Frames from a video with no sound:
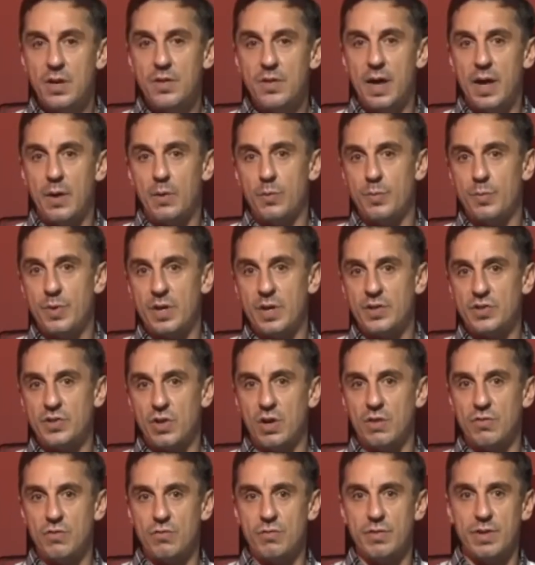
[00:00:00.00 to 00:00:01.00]
That would be a
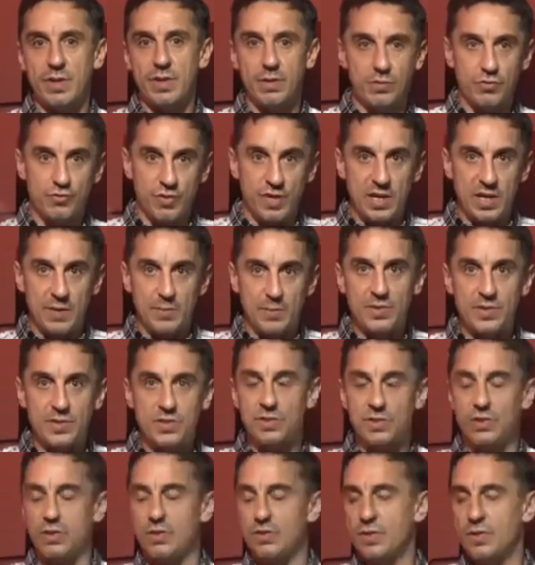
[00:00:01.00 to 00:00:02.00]
sort of a real dream in
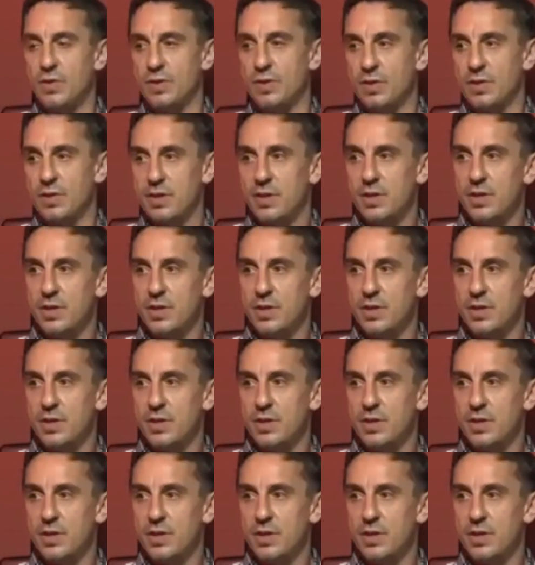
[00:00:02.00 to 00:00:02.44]
sort of the